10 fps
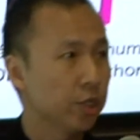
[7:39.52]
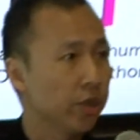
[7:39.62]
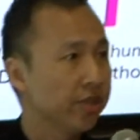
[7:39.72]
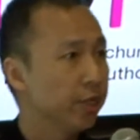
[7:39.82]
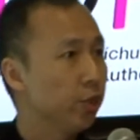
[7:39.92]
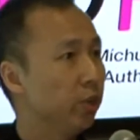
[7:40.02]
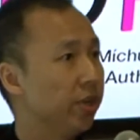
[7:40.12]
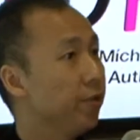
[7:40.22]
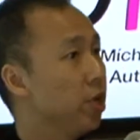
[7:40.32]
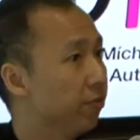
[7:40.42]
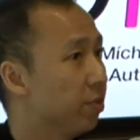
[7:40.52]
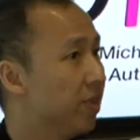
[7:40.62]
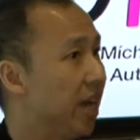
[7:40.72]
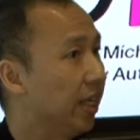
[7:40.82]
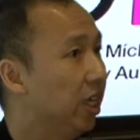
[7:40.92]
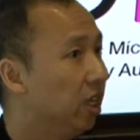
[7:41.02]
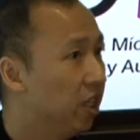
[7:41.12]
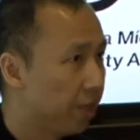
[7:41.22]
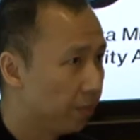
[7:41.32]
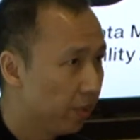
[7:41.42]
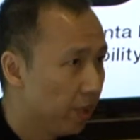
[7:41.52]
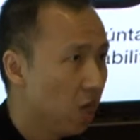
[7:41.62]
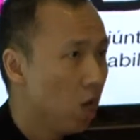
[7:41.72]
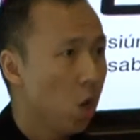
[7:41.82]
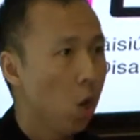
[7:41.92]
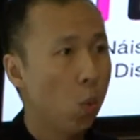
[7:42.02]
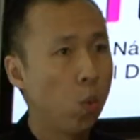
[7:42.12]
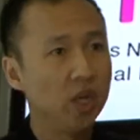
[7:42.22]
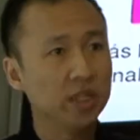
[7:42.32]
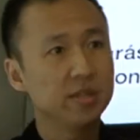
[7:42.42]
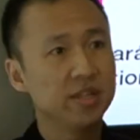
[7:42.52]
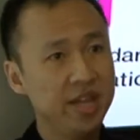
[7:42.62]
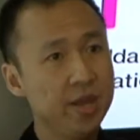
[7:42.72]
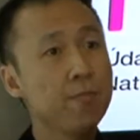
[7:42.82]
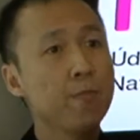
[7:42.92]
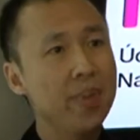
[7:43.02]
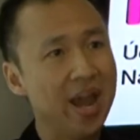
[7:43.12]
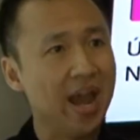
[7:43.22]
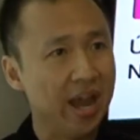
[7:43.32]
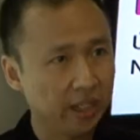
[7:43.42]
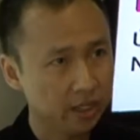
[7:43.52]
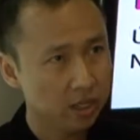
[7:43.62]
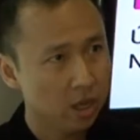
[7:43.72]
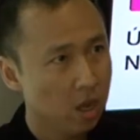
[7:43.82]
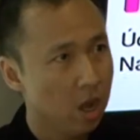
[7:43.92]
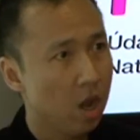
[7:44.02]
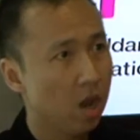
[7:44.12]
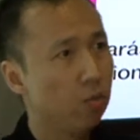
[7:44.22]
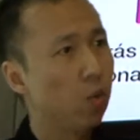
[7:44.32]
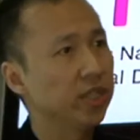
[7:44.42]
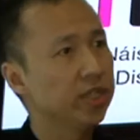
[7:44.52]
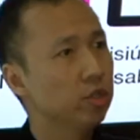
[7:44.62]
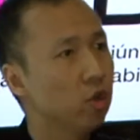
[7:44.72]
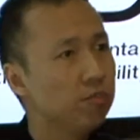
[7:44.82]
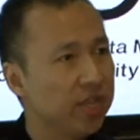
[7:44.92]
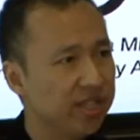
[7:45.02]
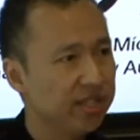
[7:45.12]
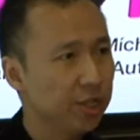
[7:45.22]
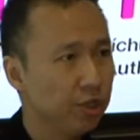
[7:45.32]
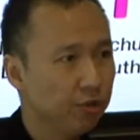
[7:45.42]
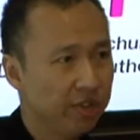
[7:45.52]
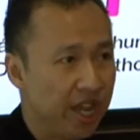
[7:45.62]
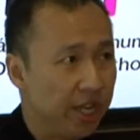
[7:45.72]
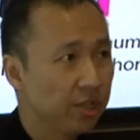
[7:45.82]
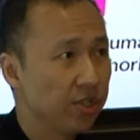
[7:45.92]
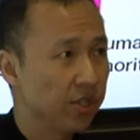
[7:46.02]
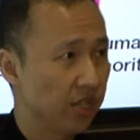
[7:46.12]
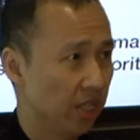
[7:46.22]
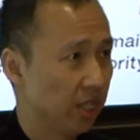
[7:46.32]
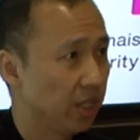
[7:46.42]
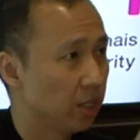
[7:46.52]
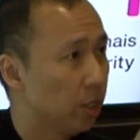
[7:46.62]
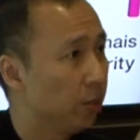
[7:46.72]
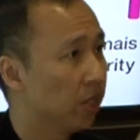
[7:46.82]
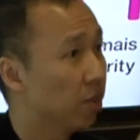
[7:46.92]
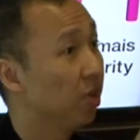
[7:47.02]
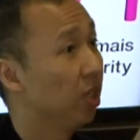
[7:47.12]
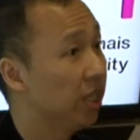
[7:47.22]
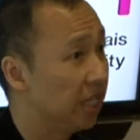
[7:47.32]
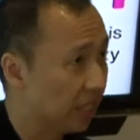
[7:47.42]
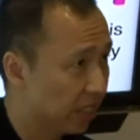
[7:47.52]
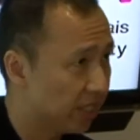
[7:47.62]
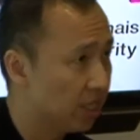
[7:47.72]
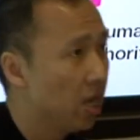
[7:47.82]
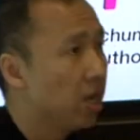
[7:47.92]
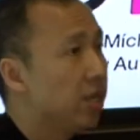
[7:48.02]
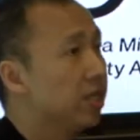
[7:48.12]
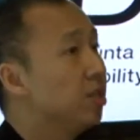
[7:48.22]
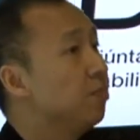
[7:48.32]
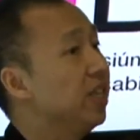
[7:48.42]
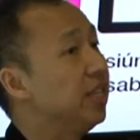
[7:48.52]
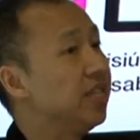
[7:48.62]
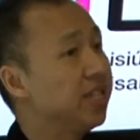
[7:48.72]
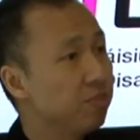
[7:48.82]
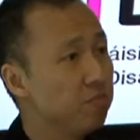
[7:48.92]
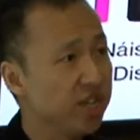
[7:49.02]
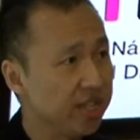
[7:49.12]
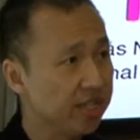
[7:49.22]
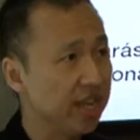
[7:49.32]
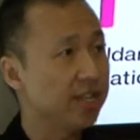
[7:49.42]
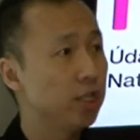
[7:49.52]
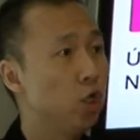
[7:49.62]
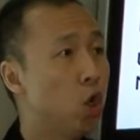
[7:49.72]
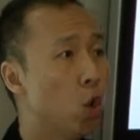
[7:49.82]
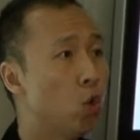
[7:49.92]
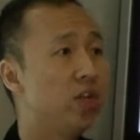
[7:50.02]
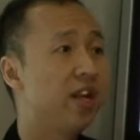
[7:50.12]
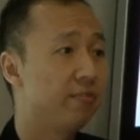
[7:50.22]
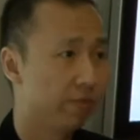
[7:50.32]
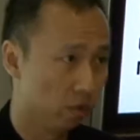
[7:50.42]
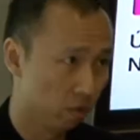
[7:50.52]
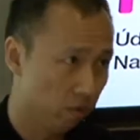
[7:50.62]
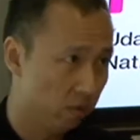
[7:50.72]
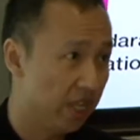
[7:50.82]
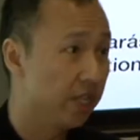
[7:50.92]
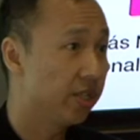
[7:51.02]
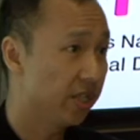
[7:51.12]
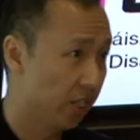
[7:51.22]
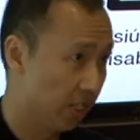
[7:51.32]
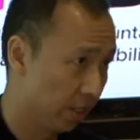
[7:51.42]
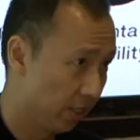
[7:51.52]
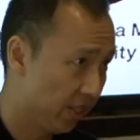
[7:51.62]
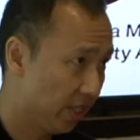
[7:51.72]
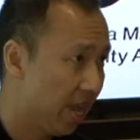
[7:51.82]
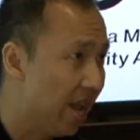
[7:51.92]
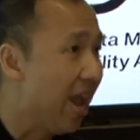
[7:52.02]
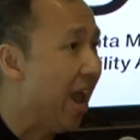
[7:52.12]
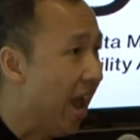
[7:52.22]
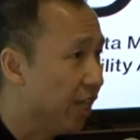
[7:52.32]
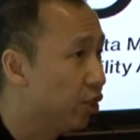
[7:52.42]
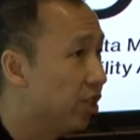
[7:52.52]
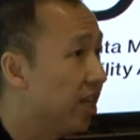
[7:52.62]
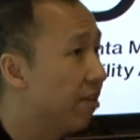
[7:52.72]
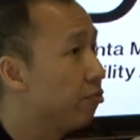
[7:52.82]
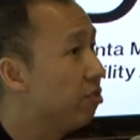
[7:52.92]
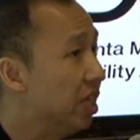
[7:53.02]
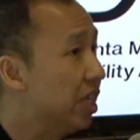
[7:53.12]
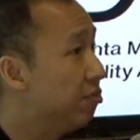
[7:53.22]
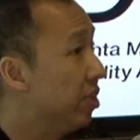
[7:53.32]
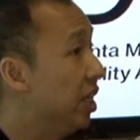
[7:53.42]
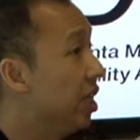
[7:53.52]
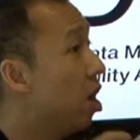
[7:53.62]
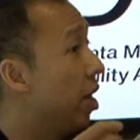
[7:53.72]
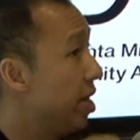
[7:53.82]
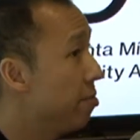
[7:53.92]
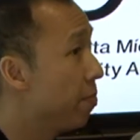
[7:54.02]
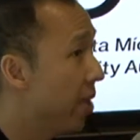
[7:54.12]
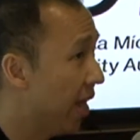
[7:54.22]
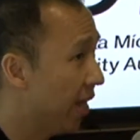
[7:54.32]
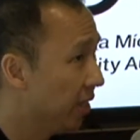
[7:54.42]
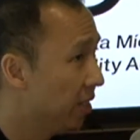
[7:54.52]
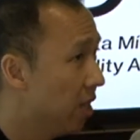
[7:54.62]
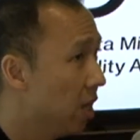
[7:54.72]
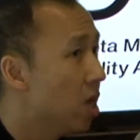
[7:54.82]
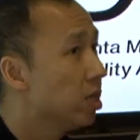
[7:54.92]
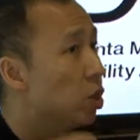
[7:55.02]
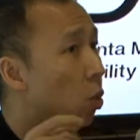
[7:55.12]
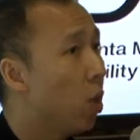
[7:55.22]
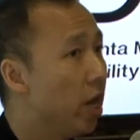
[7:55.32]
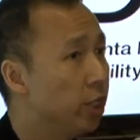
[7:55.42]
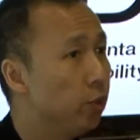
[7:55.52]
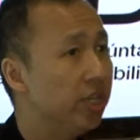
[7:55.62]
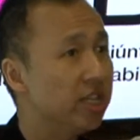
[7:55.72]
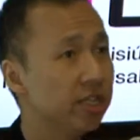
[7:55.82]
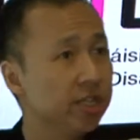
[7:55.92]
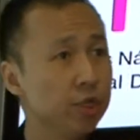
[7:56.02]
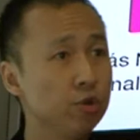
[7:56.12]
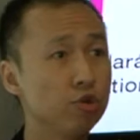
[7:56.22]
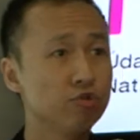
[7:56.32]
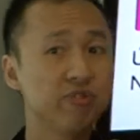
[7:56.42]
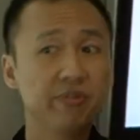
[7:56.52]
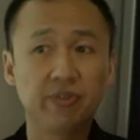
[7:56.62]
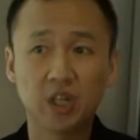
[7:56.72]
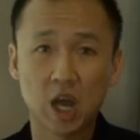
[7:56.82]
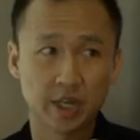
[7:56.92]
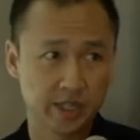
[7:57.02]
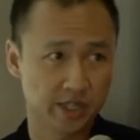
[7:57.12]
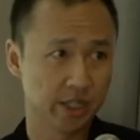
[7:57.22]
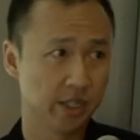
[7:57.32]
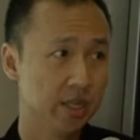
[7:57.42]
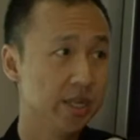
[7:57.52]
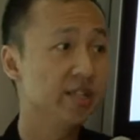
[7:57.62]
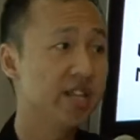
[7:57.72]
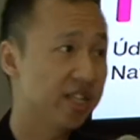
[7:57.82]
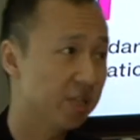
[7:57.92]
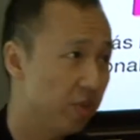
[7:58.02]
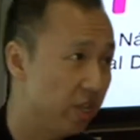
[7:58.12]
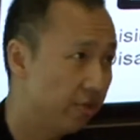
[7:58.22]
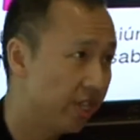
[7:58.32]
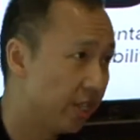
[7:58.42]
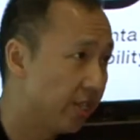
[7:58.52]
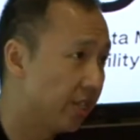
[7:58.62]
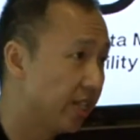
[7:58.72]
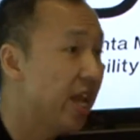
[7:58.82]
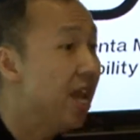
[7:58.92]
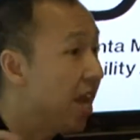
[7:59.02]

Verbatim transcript: So I think you would have heard from that clip what the impact of what so many statutory agencies, including the police, simply dismiss as low level incidents actually have really, really high impact. So, why do we continue trivializing the experiences.